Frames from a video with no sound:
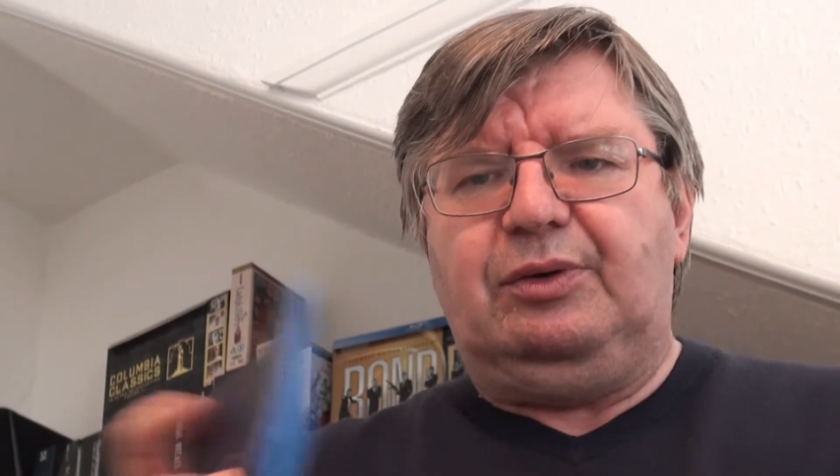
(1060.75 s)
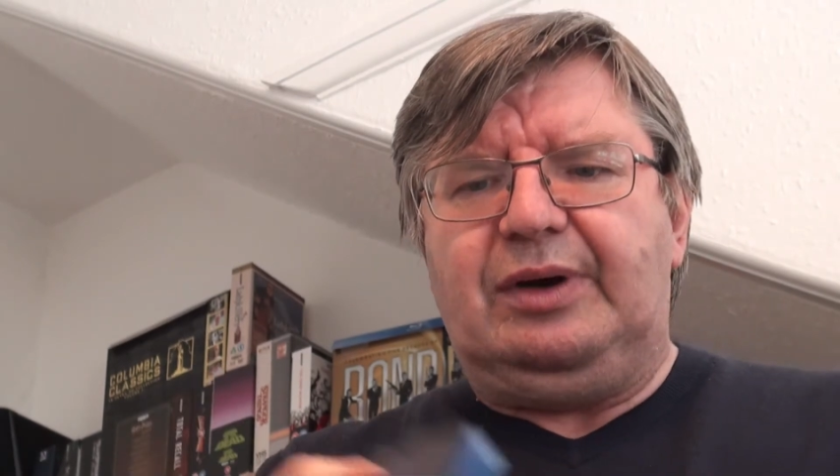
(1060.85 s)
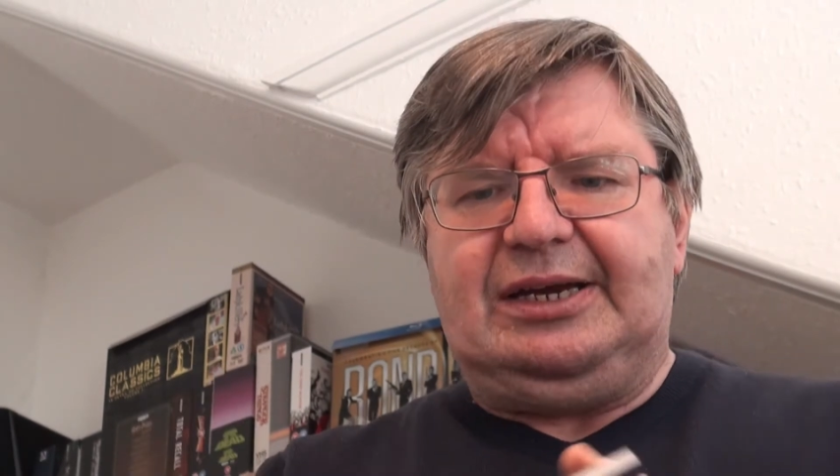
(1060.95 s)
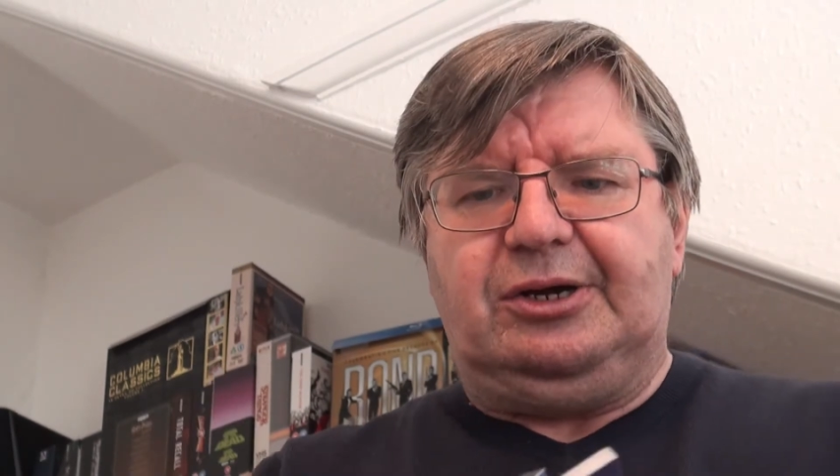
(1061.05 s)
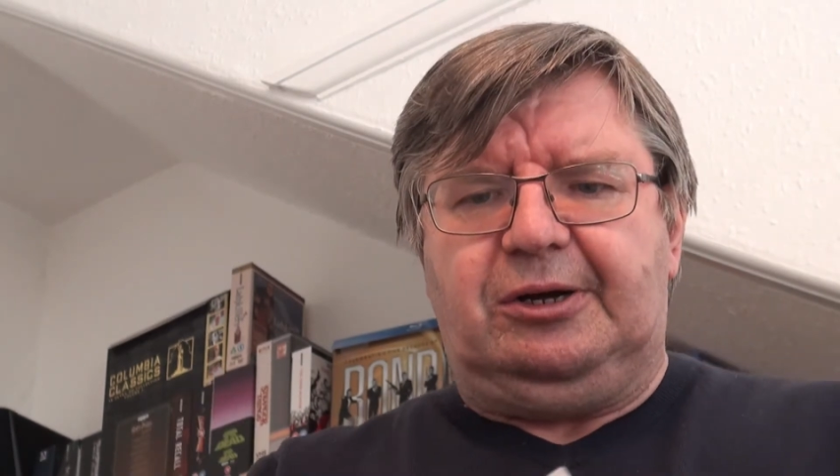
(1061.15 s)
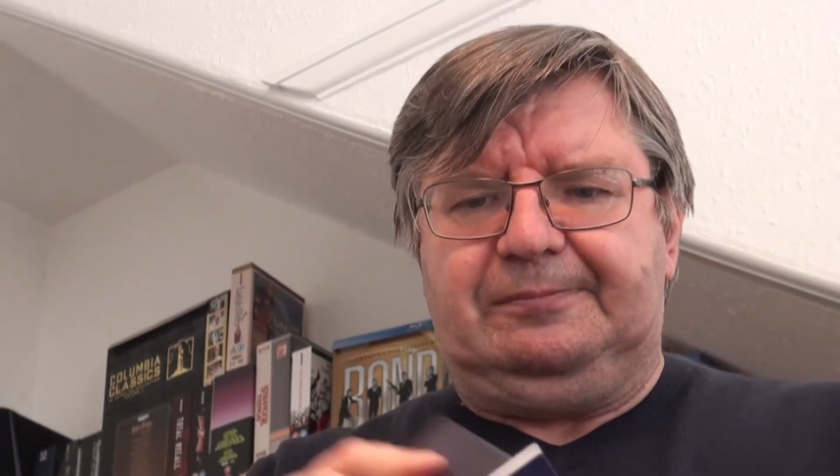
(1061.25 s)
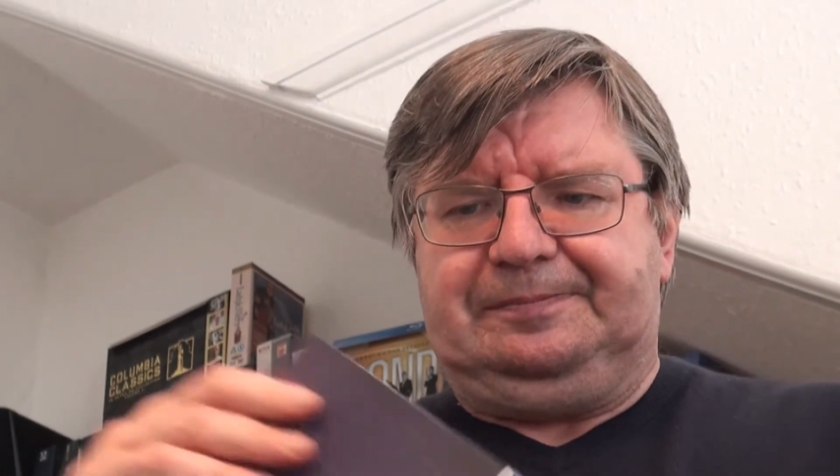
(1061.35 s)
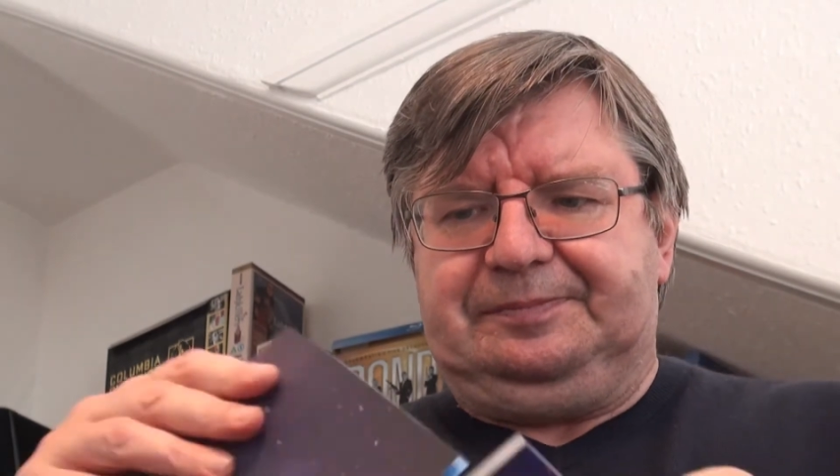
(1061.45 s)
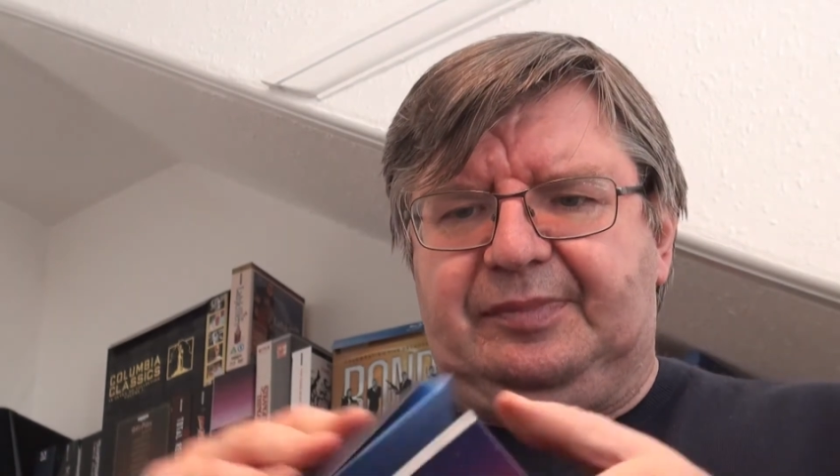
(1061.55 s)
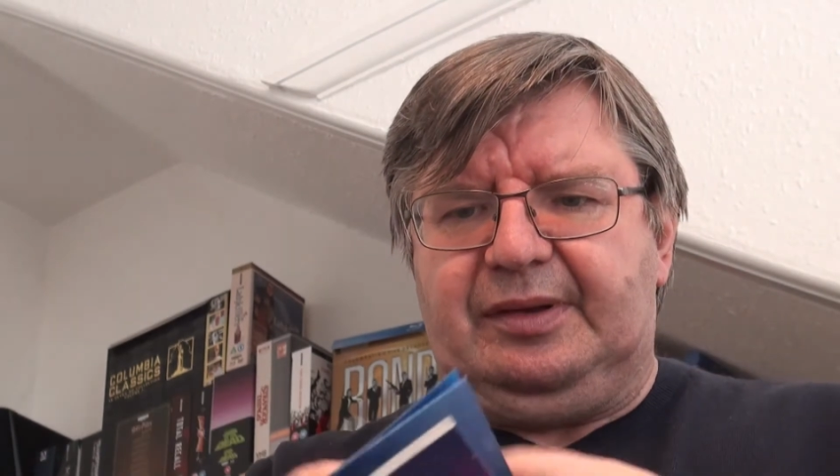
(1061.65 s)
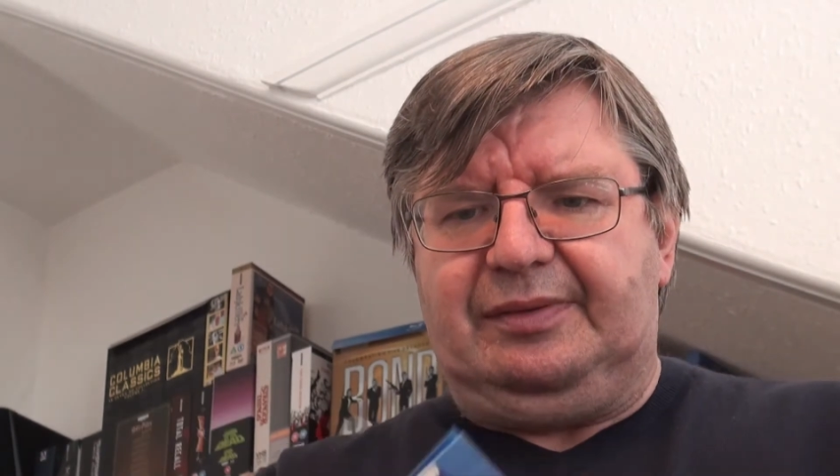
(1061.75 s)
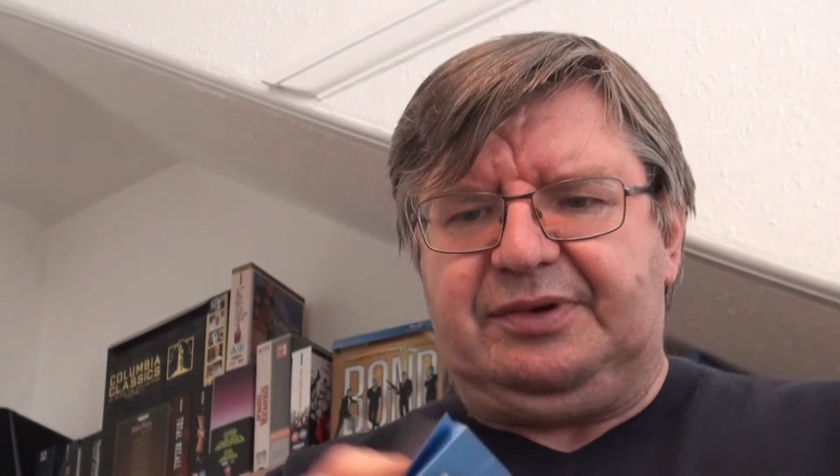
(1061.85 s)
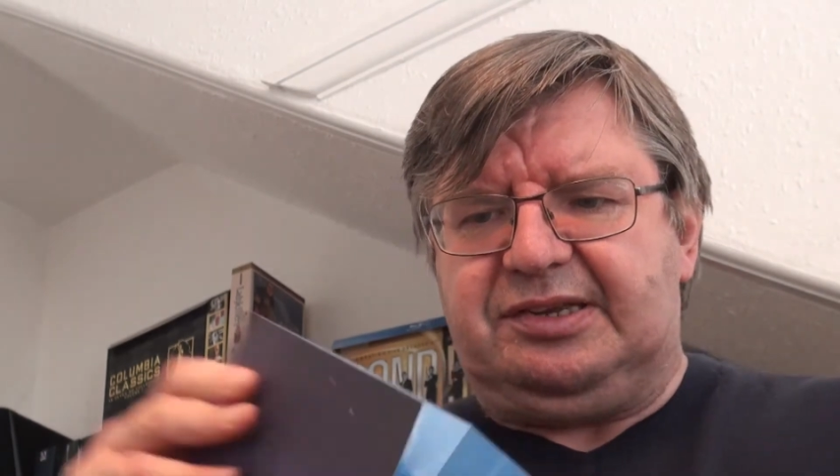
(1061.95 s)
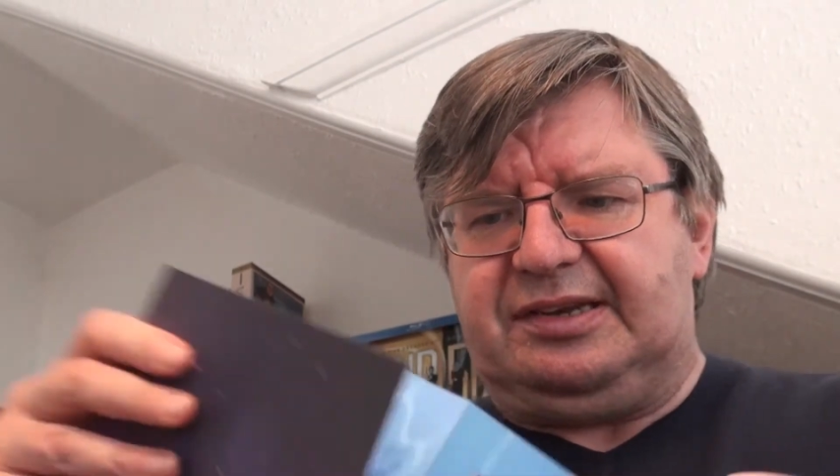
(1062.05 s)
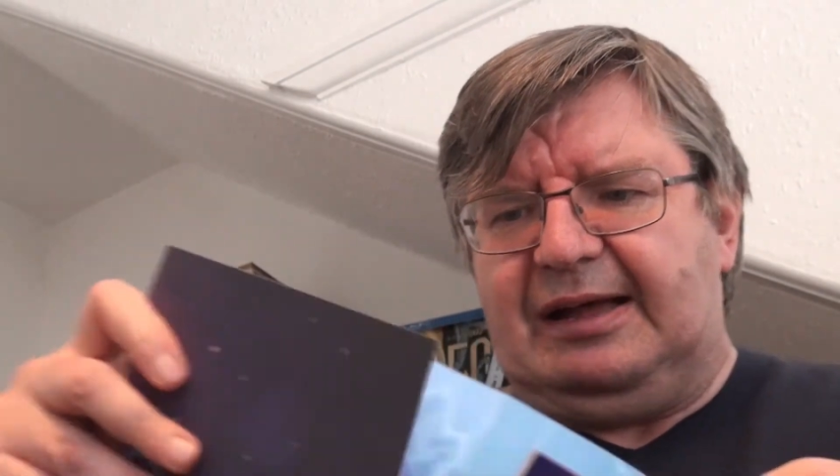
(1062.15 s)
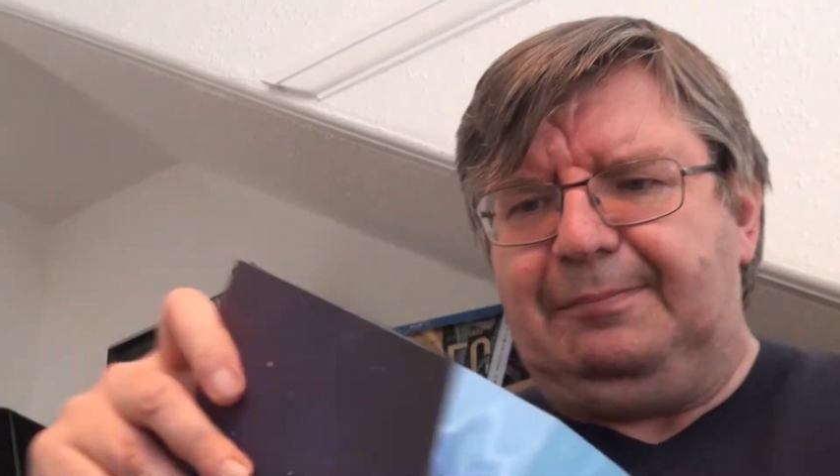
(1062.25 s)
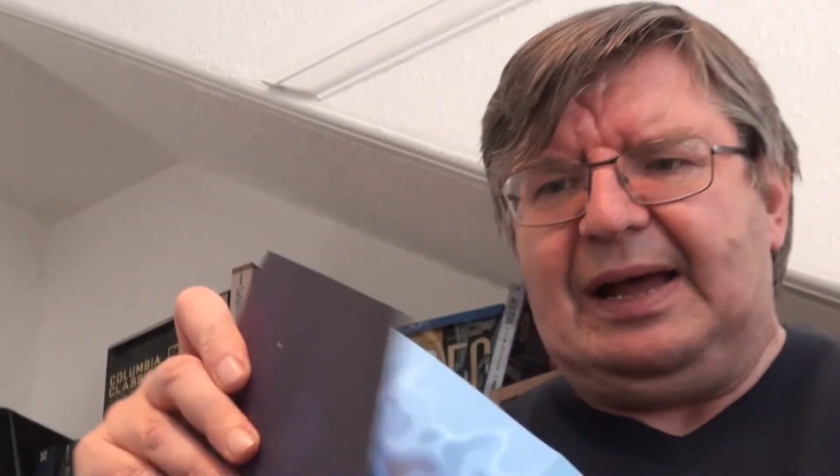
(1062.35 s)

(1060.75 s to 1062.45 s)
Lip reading: Why not? I'll have to stand